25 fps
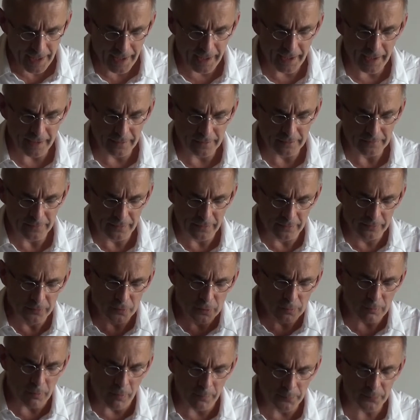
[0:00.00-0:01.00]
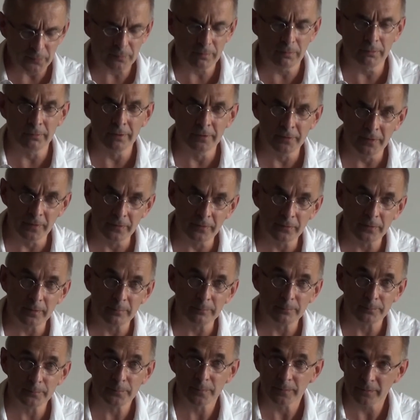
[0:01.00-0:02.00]
and the new
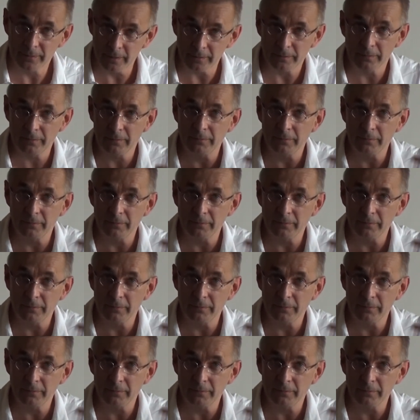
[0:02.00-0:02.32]
obscurantism that